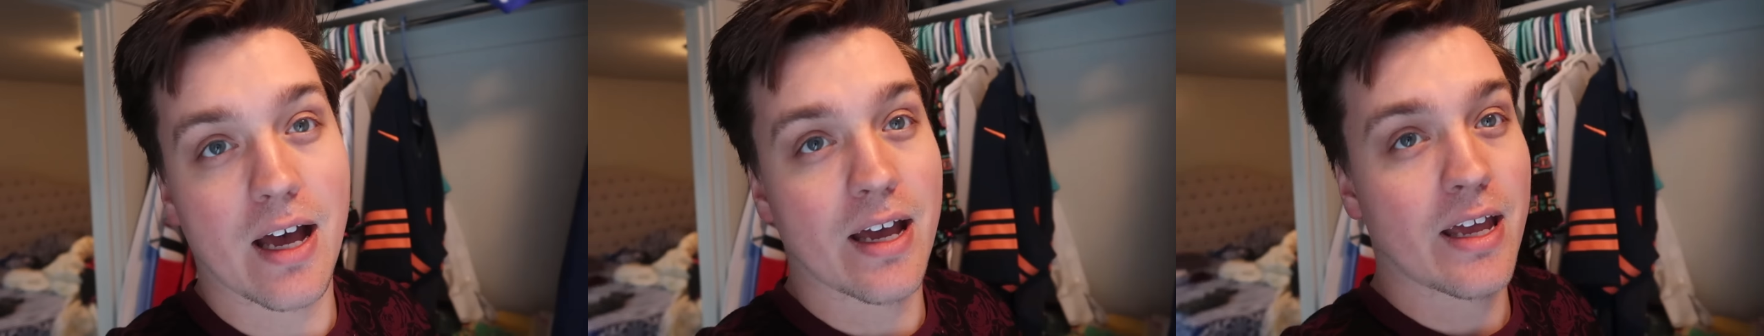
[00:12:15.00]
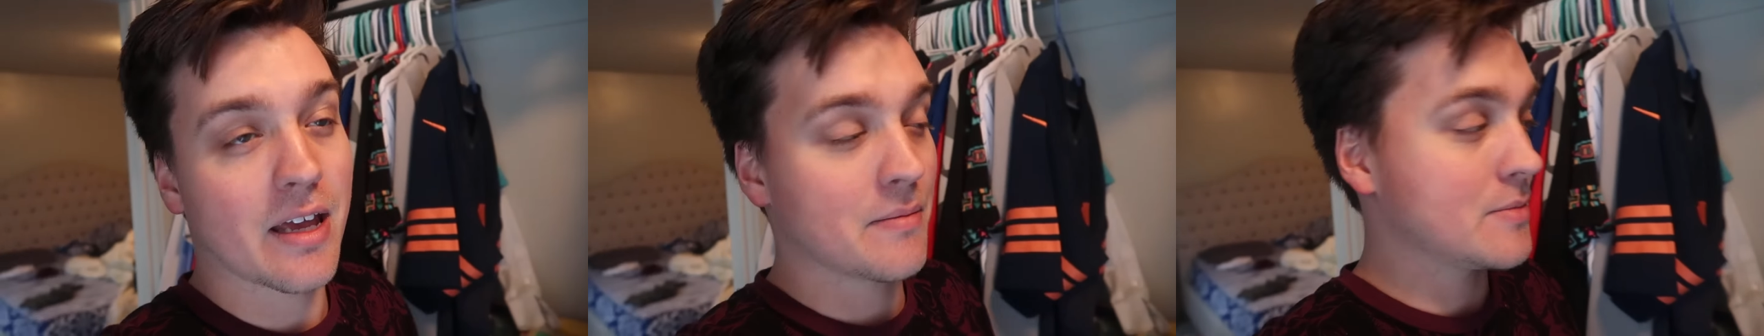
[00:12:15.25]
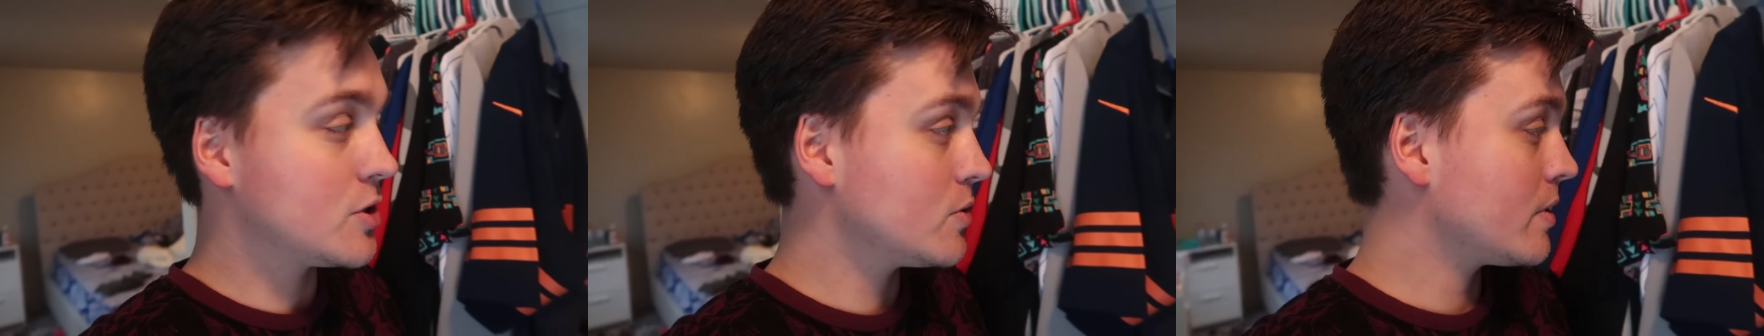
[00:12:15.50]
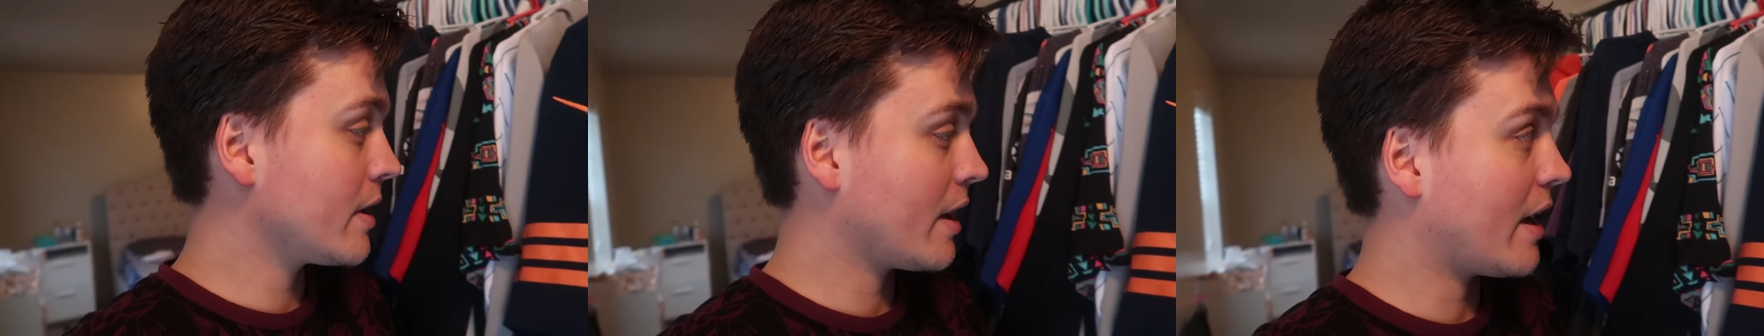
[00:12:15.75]
I am
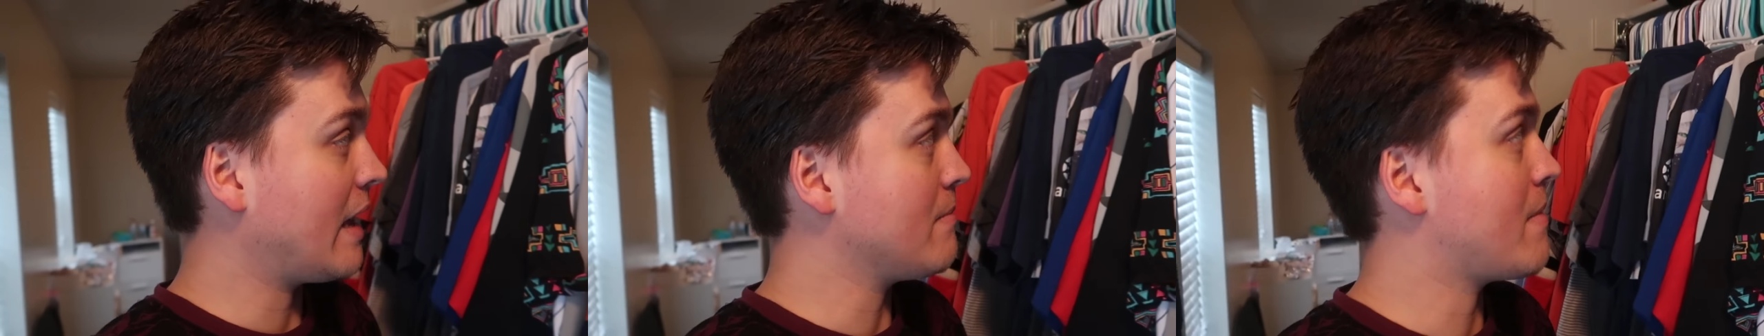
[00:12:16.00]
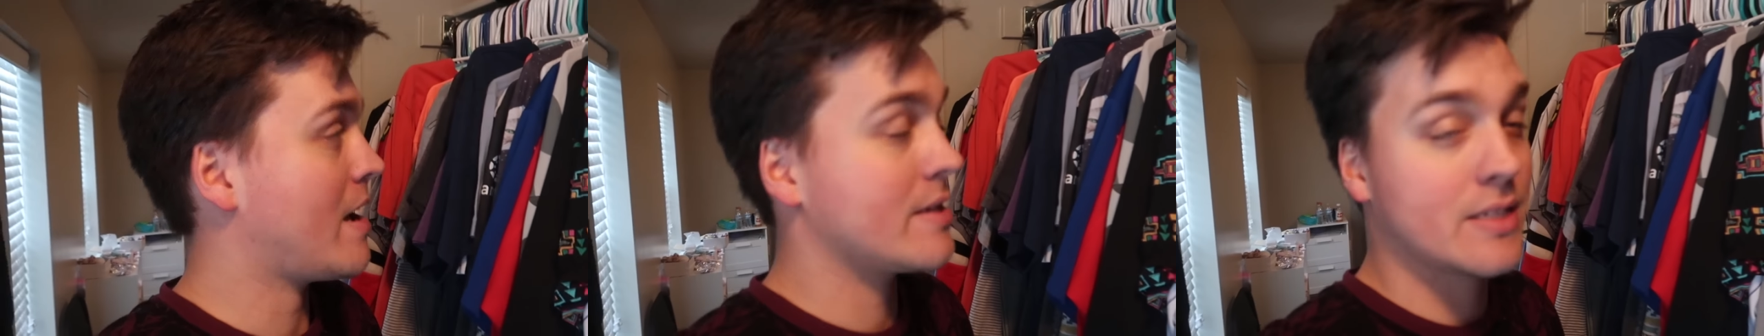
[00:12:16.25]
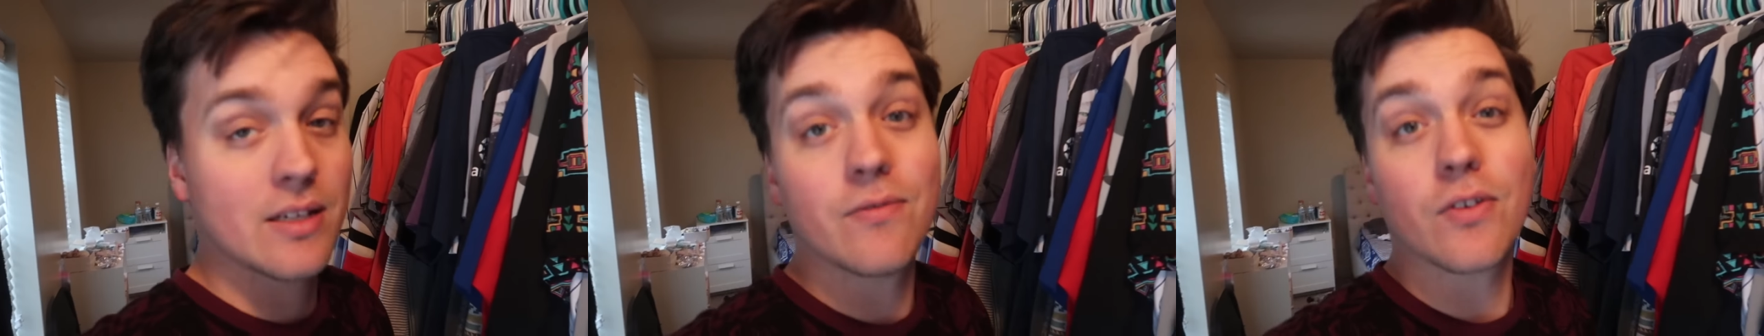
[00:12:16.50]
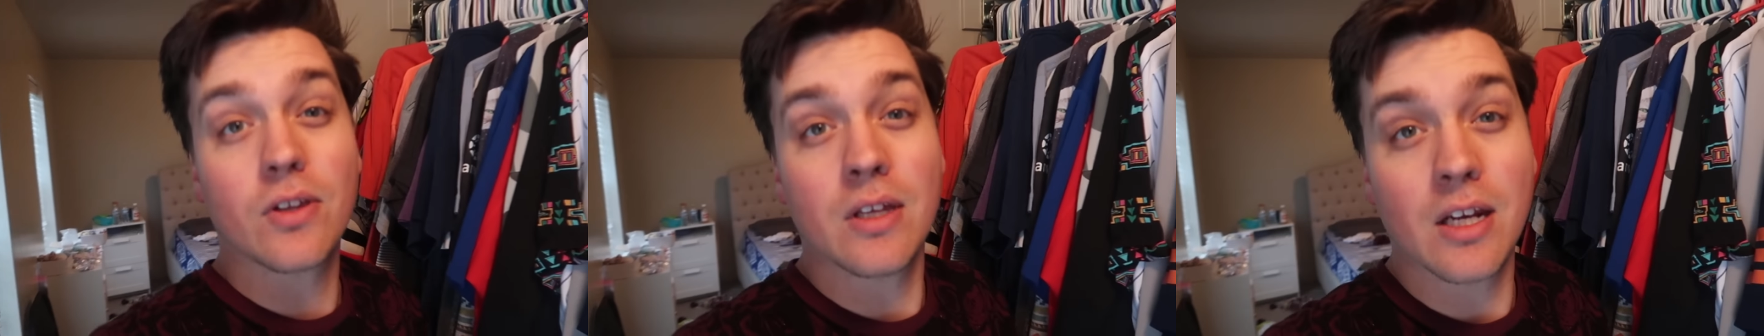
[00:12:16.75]
doing a
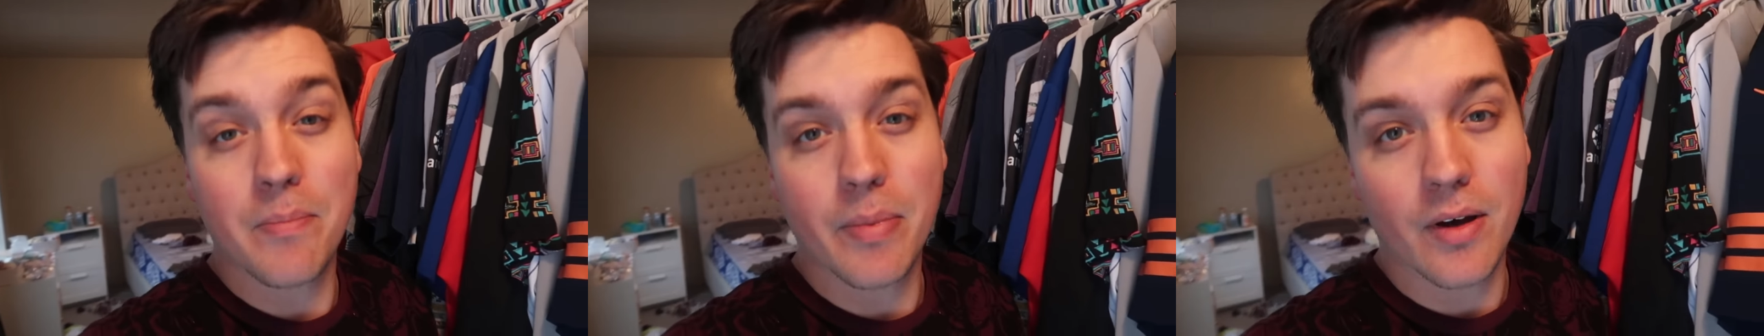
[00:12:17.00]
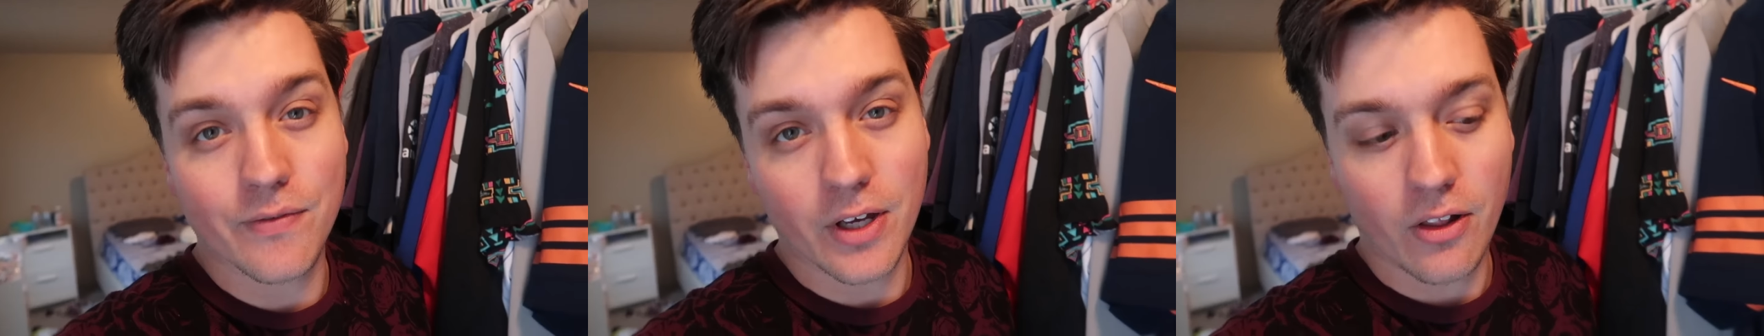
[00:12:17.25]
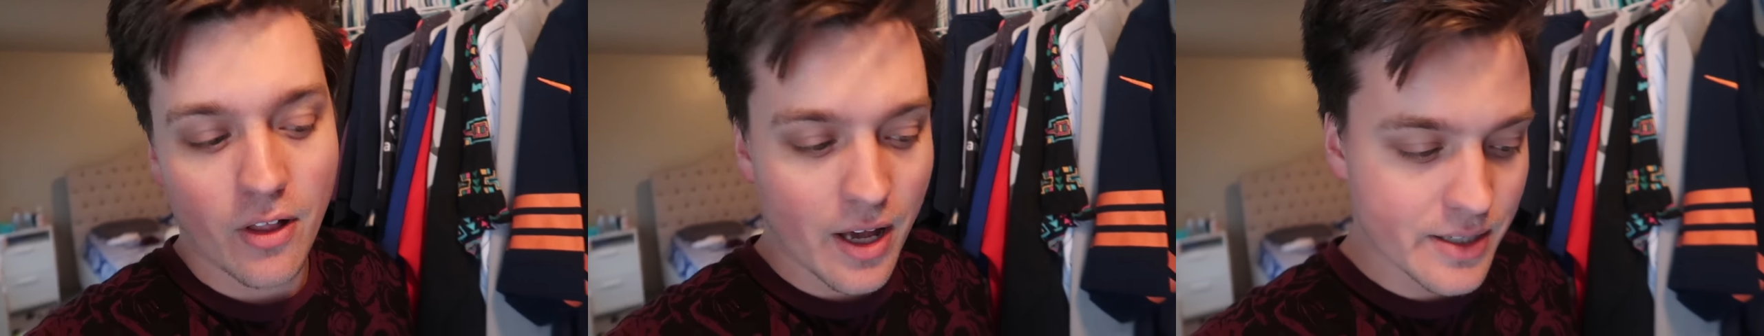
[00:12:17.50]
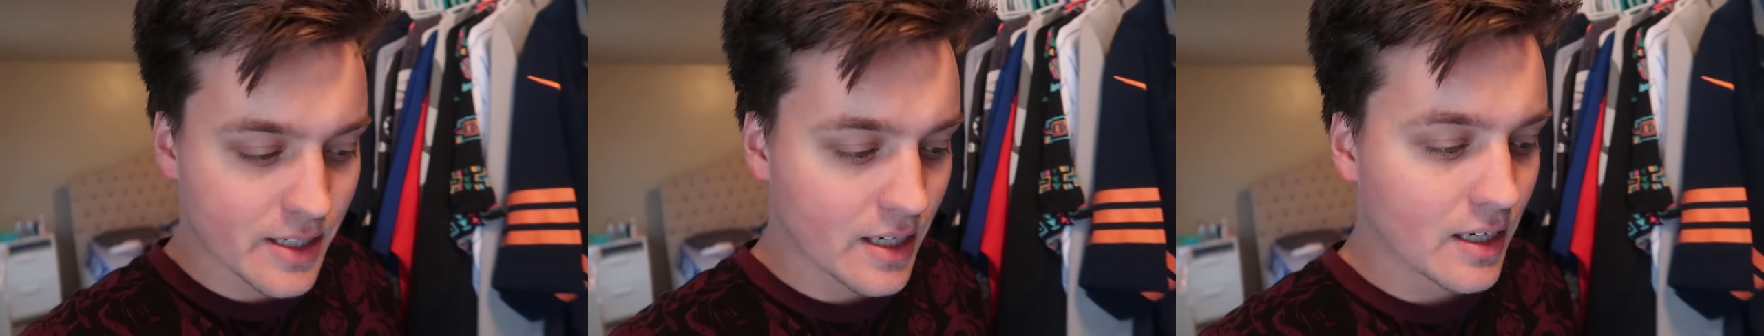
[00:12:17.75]
massive cleanup of the
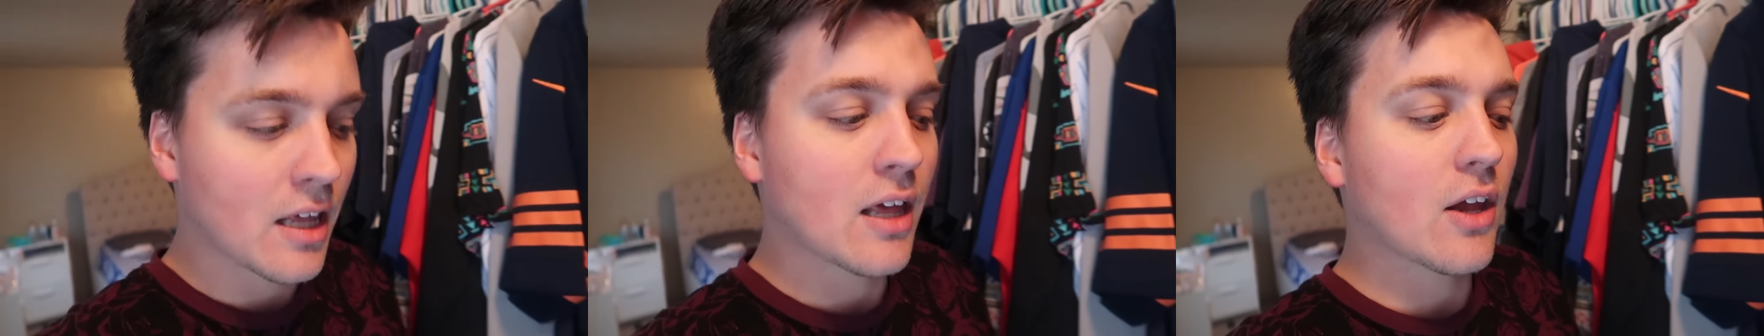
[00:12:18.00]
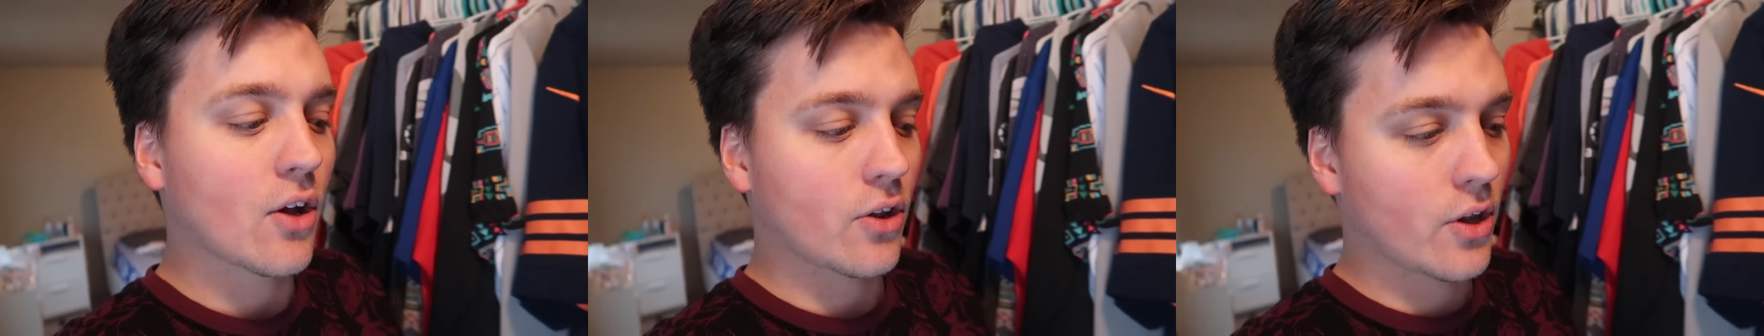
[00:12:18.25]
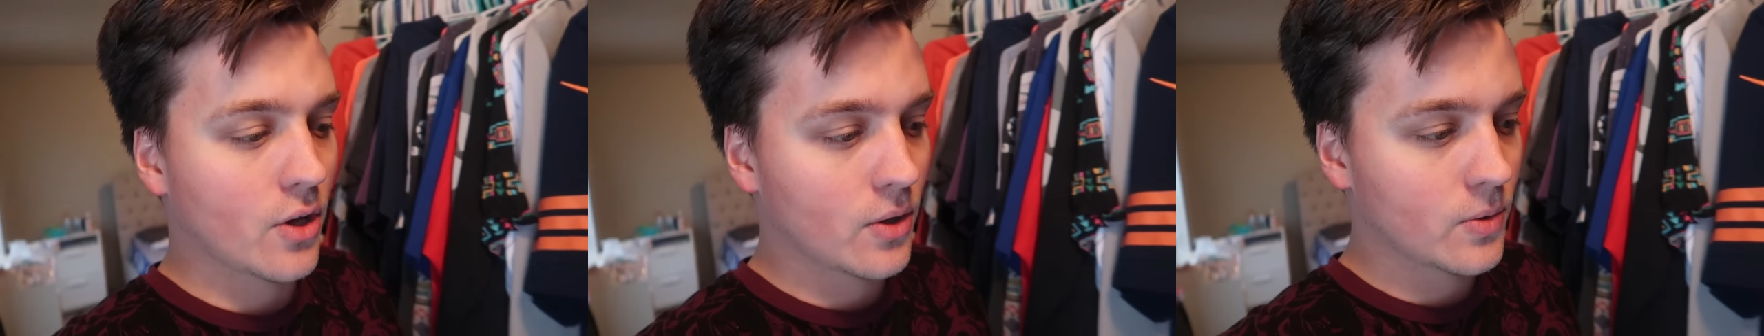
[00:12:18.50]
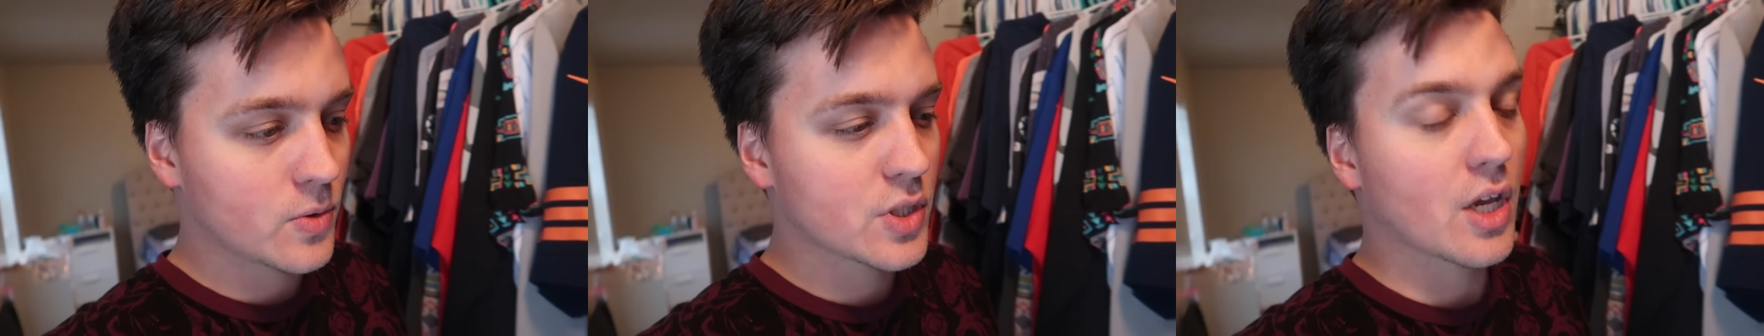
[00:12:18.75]
closet,
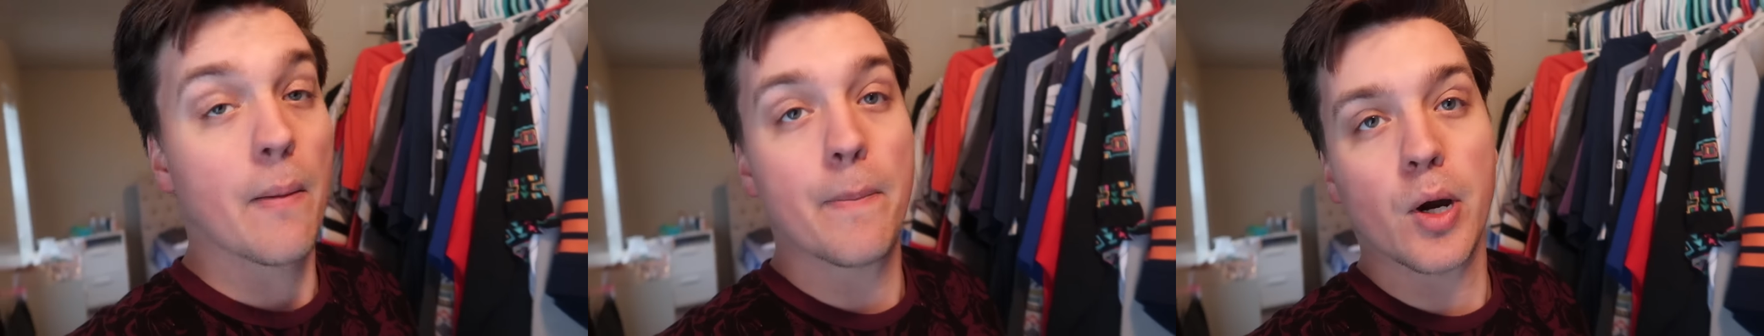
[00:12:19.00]
clothes, a